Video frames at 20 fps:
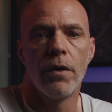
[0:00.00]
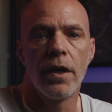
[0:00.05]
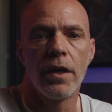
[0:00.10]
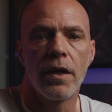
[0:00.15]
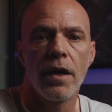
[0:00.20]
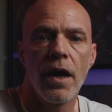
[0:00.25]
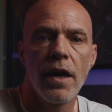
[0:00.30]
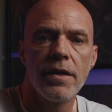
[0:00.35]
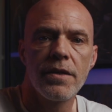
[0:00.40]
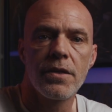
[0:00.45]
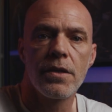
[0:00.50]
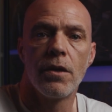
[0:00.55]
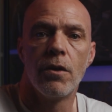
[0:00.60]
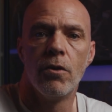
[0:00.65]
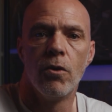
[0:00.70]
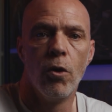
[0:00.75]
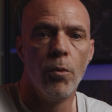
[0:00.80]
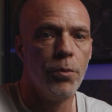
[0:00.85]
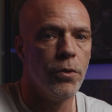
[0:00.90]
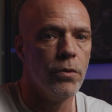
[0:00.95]
right, guys.
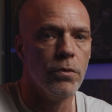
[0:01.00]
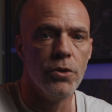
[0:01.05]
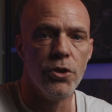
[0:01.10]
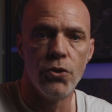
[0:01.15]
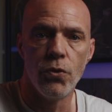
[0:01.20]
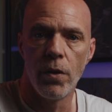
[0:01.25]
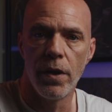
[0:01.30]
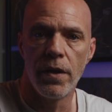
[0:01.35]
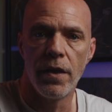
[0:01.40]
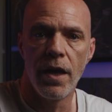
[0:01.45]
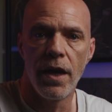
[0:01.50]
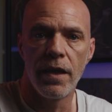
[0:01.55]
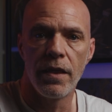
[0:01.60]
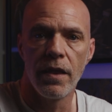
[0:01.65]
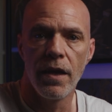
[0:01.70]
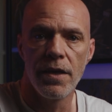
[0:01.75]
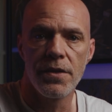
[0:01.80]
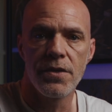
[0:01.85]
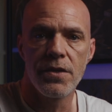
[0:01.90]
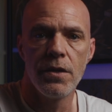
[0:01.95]
Hope you enjoyed that
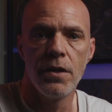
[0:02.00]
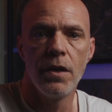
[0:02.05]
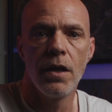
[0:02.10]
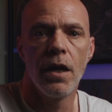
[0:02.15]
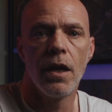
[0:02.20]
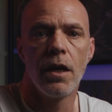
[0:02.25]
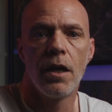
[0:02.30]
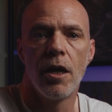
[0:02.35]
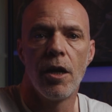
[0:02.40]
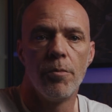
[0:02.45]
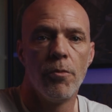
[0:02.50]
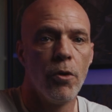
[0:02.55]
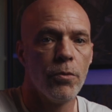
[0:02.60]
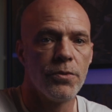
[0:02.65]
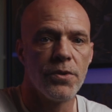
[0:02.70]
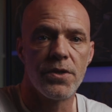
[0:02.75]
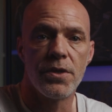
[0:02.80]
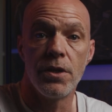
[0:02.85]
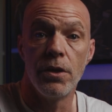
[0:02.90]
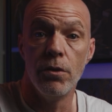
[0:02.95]
lesson.
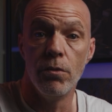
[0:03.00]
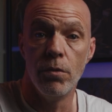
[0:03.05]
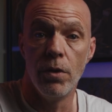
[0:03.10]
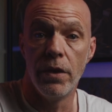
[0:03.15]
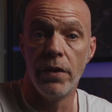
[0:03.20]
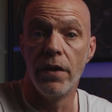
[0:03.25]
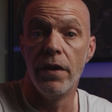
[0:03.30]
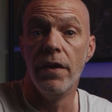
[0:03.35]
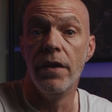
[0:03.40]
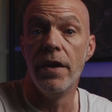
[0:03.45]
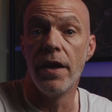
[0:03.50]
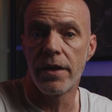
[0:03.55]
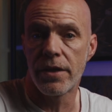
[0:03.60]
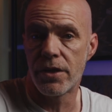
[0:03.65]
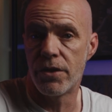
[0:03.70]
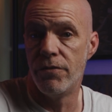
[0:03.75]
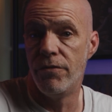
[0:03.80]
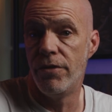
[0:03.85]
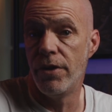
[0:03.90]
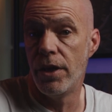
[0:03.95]
Hope to see you in the
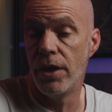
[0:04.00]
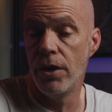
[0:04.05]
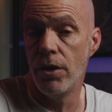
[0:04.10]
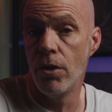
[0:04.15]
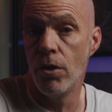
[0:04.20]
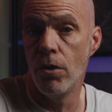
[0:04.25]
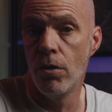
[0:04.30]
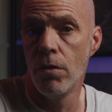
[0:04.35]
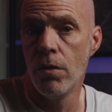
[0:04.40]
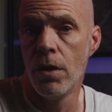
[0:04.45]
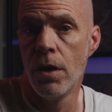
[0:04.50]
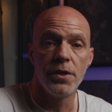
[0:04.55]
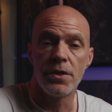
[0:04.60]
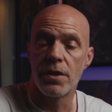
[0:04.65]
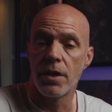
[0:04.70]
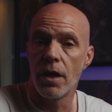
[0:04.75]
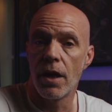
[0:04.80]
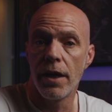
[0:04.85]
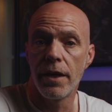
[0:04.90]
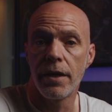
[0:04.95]
next video.
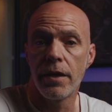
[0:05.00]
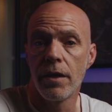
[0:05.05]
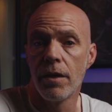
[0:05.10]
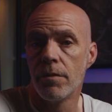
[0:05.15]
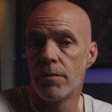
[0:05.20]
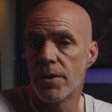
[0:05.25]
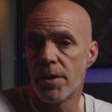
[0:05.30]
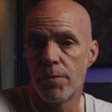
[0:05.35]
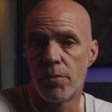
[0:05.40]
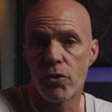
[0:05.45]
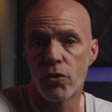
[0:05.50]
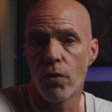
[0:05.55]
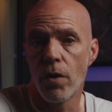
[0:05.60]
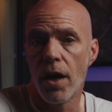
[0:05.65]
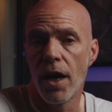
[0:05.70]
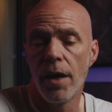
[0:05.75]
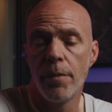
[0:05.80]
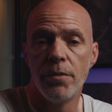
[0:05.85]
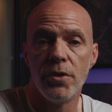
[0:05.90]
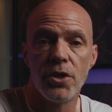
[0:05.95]
Please like,
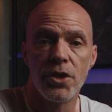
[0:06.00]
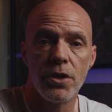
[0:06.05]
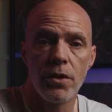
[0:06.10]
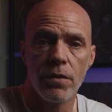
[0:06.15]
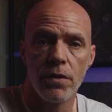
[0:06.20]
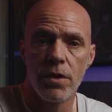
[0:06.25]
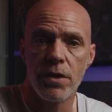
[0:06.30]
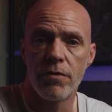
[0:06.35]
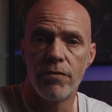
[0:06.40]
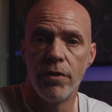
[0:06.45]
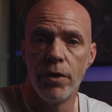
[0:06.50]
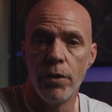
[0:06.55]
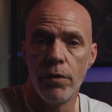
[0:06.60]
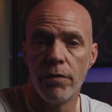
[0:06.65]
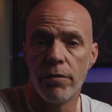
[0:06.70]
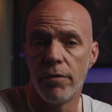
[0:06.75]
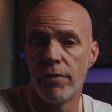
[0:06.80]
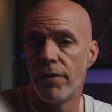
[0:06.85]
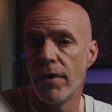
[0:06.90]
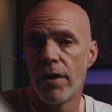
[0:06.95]
subscribe, and share this video
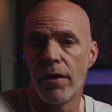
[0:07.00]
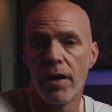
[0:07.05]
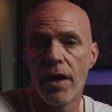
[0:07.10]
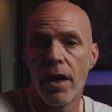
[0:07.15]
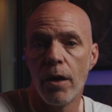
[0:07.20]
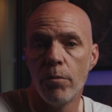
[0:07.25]
if you found it